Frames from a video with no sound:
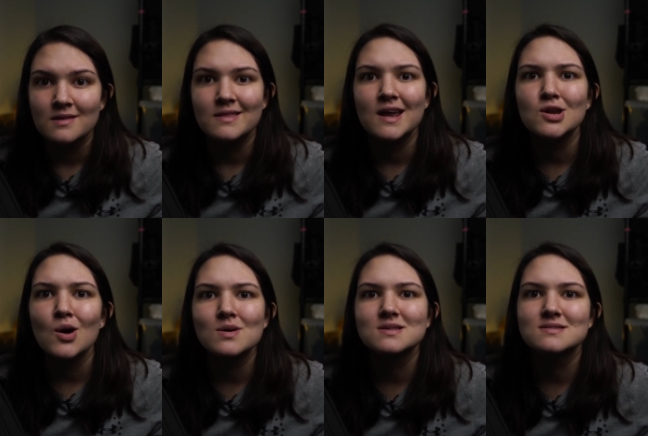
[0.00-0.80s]
they
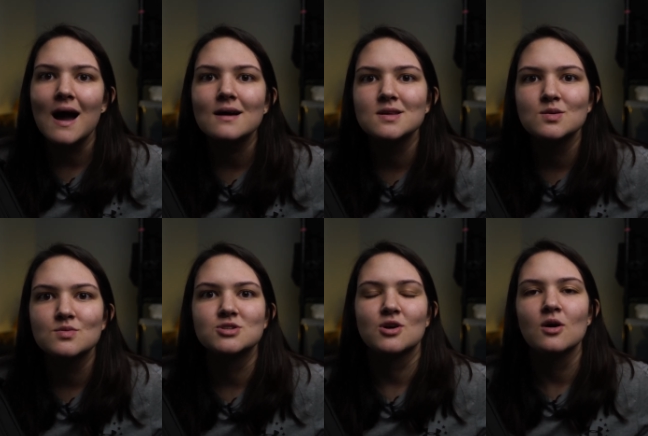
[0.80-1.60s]
know exactly
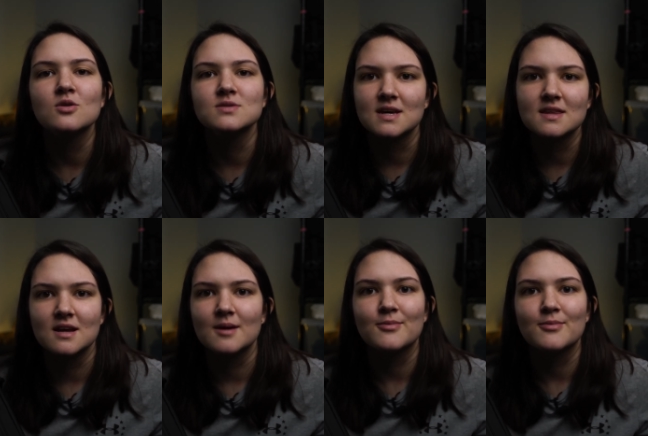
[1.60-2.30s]
what you're holding in there